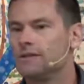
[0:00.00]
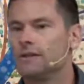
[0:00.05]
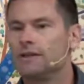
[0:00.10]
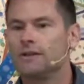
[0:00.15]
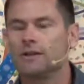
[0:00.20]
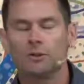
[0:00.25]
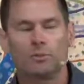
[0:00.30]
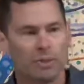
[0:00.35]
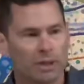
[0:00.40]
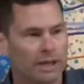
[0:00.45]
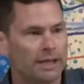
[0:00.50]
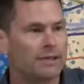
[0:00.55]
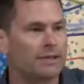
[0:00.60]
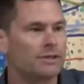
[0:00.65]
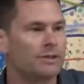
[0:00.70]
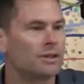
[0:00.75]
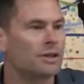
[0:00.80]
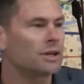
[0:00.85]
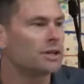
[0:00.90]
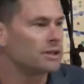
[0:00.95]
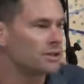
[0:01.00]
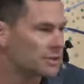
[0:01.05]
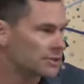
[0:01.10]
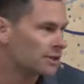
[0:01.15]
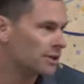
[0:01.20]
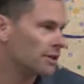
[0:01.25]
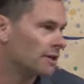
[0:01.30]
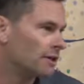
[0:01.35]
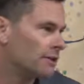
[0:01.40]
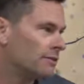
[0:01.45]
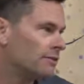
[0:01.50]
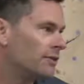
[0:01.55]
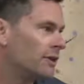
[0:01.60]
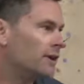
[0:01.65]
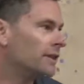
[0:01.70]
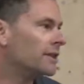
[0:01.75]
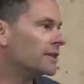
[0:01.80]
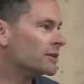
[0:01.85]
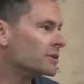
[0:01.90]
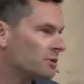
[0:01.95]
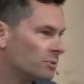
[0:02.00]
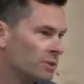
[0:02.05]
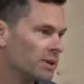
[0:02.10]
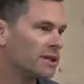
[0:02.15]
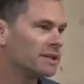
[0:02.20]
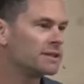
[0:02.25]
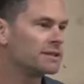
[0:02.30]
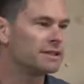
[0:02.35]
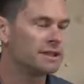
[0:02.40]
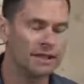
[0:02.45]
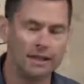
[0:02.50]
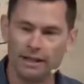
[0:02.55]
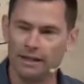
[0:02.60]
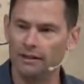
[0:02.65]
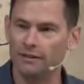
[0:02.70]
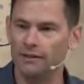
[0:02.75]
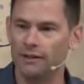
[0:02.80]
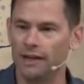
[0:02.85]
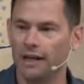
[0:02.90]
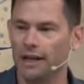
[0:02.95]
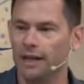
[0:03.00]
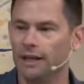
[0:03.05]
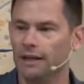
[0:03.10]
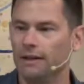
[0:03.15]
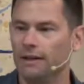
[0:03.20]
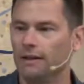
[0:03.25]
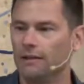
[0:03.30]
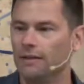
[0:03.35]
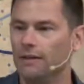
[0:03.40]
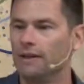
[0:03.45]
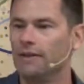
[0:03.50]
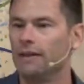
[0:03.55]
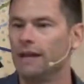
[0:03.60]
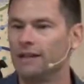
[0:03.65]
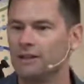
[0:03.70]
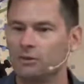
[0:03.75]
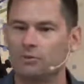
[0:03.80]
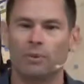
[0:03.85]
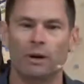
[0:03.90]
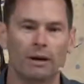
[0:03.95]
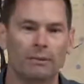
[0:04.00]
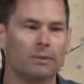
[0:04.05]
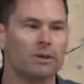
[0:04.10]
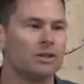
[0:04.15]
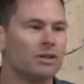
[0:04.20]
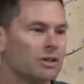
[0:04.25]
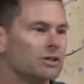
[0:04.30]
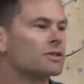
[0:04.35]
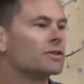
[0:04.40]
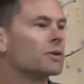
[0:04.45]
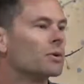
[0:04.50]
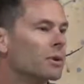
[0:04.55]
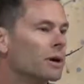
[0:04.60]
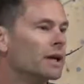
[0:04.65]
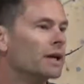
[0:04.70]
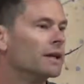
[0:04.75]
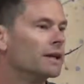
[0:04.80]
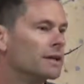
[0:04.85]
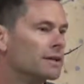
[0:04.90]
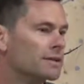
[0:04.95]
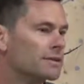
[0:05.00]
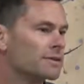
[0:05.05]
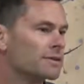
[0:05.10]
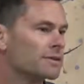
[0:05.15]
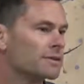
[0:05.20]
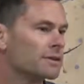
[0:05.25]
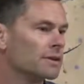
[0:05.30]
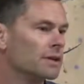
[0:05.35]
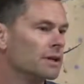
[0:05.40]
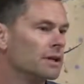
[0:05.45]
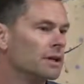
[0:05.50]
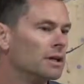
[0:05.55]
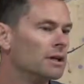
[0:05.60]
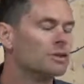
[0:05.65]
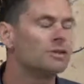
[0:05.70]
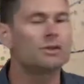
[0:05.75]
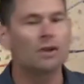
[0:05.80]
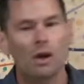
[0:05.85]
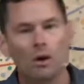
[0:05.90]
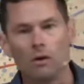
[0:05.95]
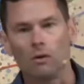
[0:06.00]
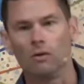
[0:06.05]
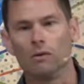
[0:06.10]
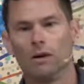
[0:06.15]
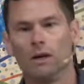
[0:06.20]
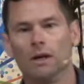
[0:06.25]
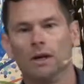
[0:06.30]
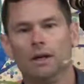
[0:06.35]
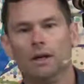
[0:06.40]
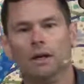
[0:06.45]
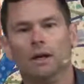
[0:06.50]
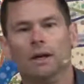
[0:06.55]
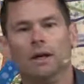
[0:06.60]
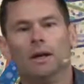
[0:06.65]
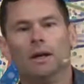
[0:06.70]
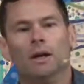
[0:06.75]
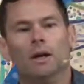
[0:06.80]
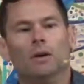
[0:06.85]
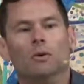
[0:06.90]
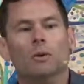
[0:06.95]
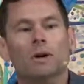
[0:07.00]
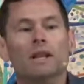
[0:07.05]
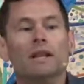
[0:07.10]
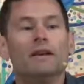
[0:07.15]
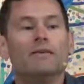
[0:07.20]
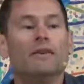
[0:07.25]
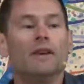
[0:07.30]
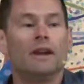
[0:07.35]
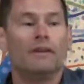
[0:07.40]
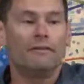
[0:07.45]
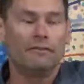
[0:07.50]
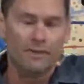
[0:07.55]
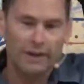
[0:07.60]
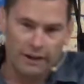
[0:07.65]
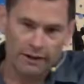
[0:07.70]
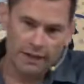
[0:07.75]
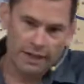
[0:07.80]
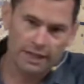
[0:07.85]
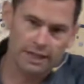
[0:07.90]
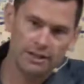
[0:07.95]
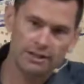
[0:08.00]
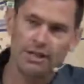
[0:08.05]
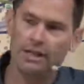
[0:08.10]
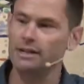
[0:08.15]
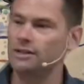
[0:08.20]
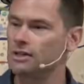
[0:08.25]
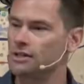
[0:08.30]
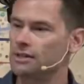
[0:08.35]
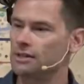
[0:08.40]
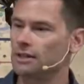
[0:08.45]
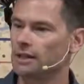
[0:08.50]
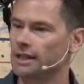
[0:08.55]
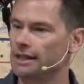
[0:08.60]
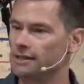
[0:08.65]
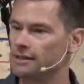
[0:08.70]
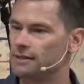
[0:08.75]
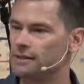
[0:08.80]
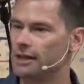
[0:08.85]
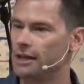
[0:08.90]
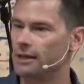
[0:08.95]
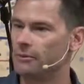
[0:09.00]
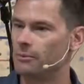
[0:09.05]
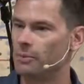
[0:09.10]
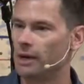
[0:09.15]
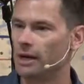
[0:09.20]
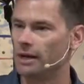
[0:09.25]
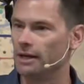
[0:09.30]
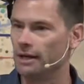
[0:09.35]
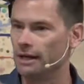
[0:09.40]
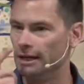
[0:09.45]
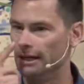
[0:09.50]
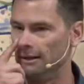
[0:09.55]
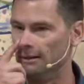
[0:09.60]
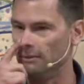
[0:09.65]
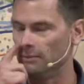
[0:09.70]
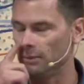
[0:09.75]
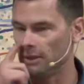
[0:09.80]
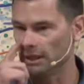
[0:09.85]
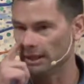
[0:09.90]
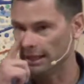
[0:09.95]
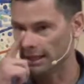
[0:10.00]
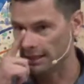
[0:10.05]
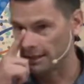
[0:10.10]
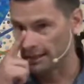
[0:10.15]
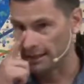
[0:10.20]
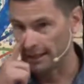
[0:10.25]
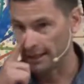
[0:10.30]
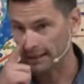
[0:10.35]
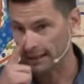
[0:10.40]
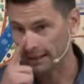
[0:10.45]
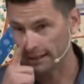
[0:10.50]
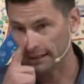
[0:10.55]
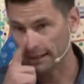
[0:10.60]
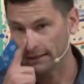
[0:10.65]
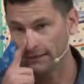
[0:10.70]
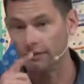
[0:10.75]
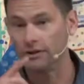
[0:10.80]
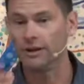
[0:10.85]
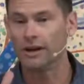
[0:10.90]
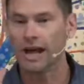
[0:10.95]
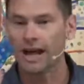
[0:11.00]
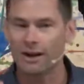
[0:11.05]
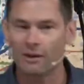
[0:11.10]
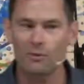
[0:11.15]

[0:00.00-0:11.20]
there's a place to conserve and there's a place to innovate, then that's probably just the way it is. So, we live in a very contentious landscape right now, politically. If you're not